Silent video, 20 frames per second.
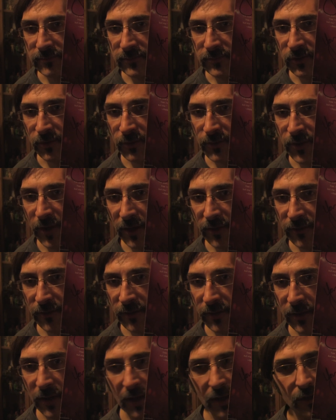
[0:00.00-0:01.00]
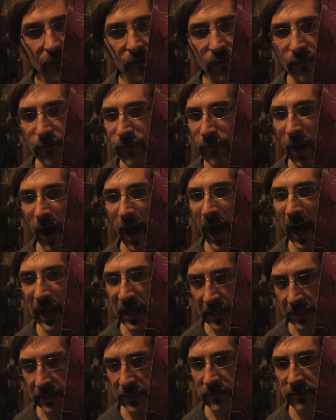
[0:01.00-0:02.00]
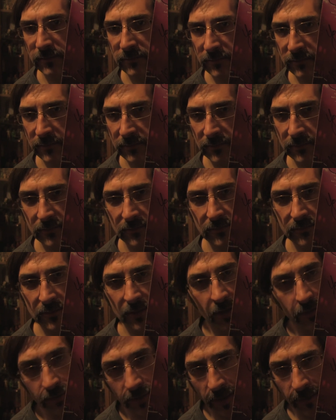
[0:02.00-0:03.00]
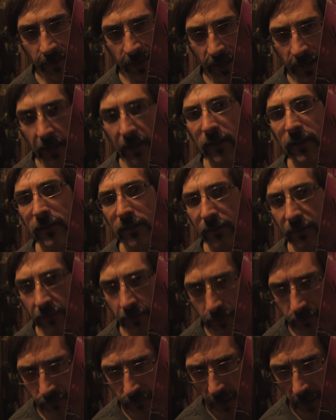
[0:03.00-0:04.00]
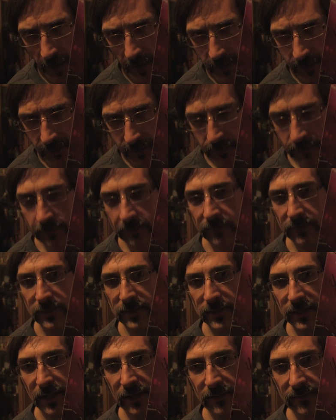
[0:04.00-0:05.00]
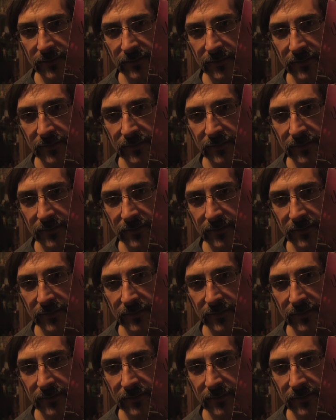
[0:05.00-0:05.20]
To Justin, you rock. No, Debbie, you rock. So,